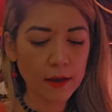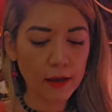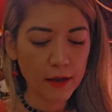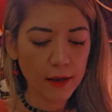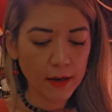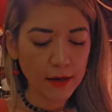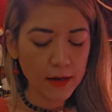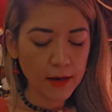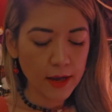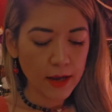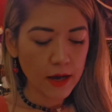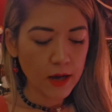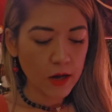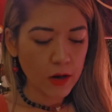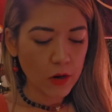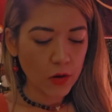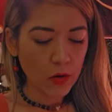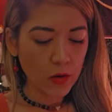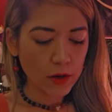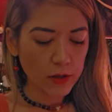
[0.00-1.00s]
And
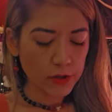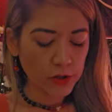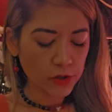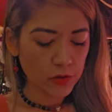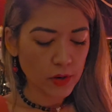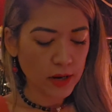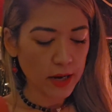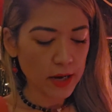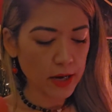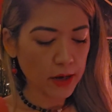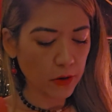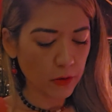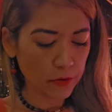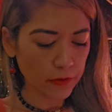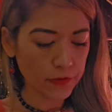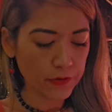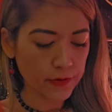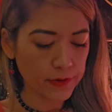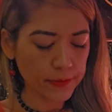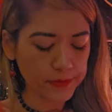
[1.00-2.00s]
now on to
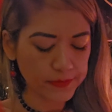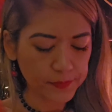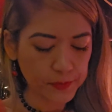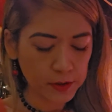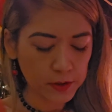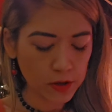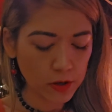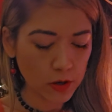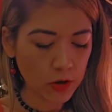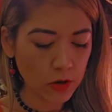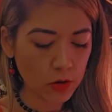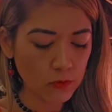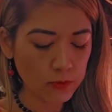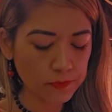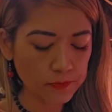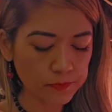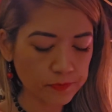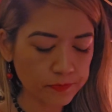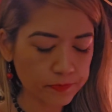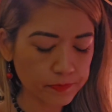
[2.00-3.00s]
health.
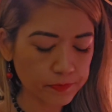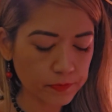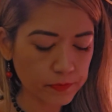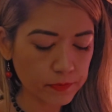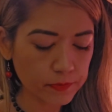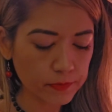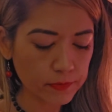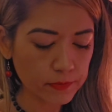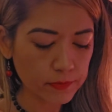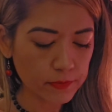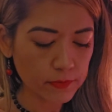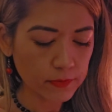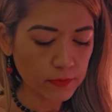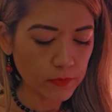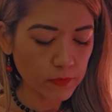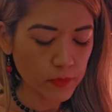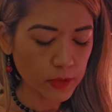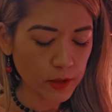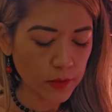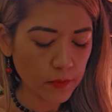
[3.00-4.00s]
So
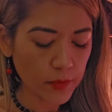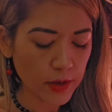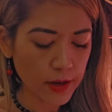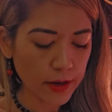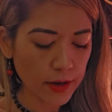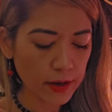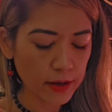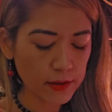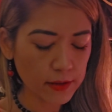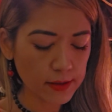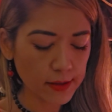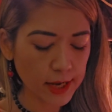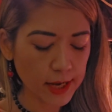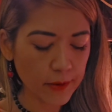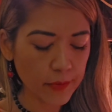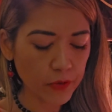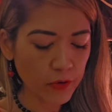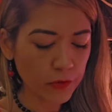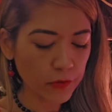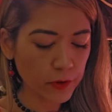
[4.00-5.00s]
because
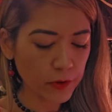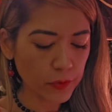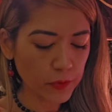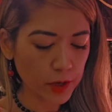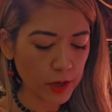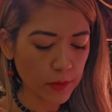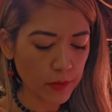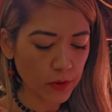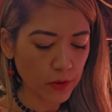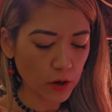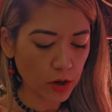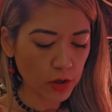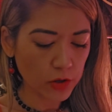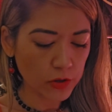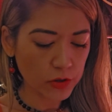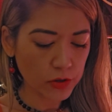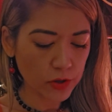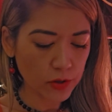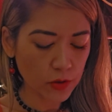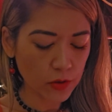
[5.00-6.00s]
April 5th people are
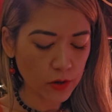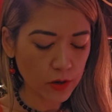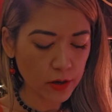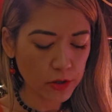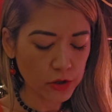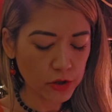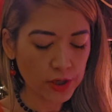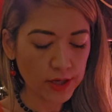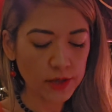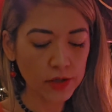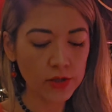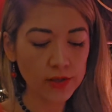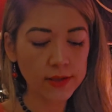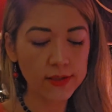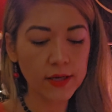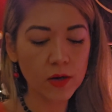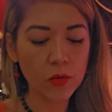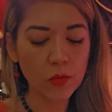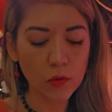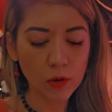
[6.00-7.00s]
so conscientious
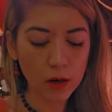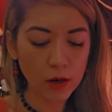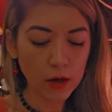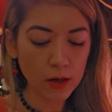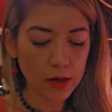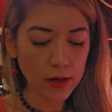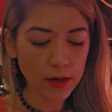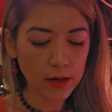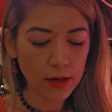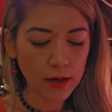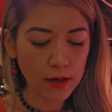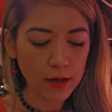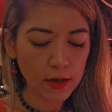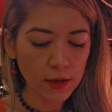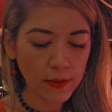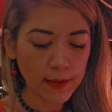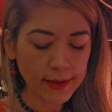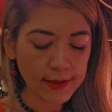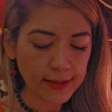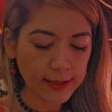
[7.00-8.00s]
at work,
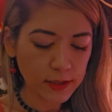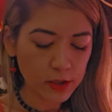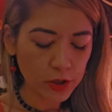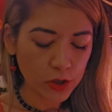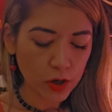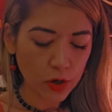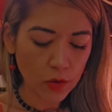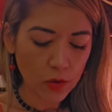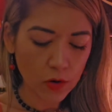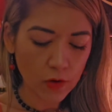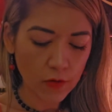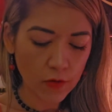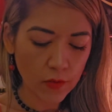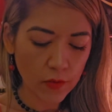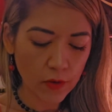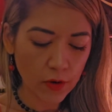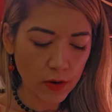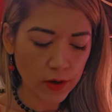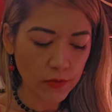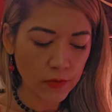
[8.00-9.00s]
they tend to go
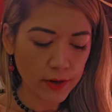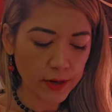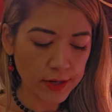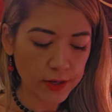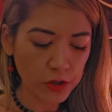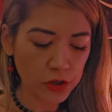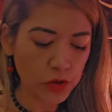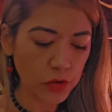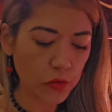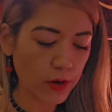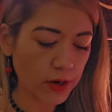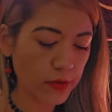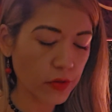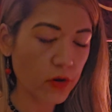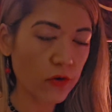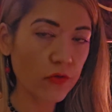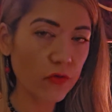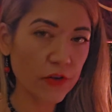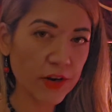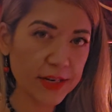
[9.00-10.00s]
overboard when enjoying
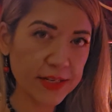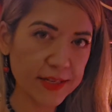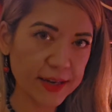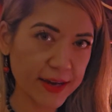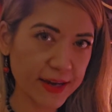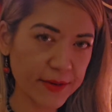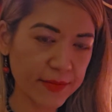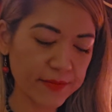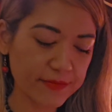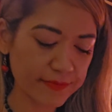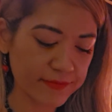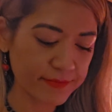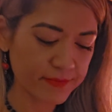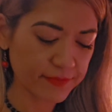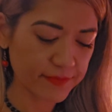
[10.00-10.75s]
their free time.